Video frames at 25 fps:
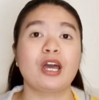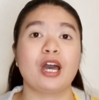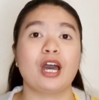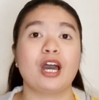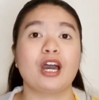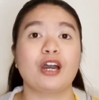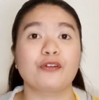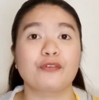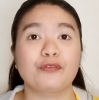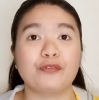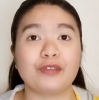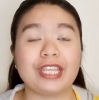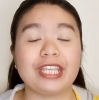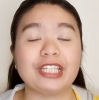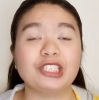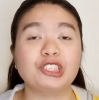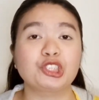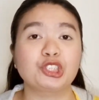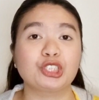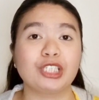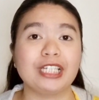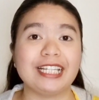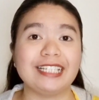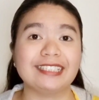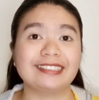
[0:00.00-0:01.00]
of each
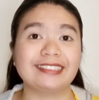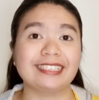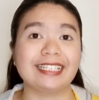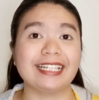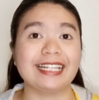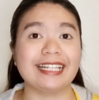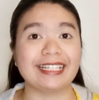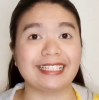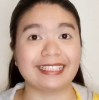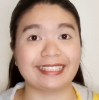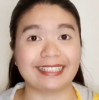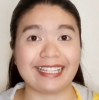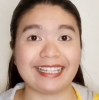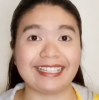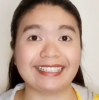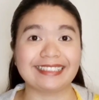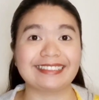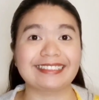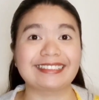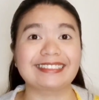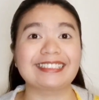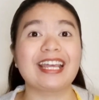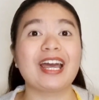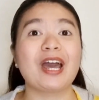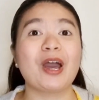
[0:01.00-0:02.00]
listening
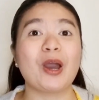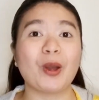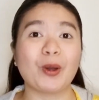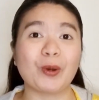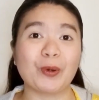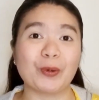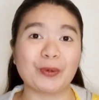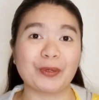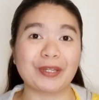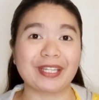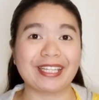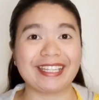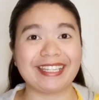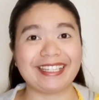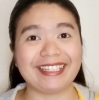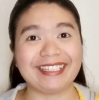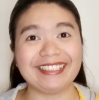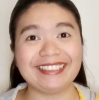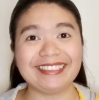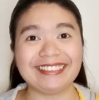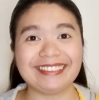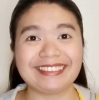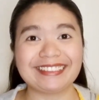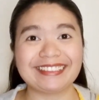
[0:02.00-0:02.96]
test. Okay?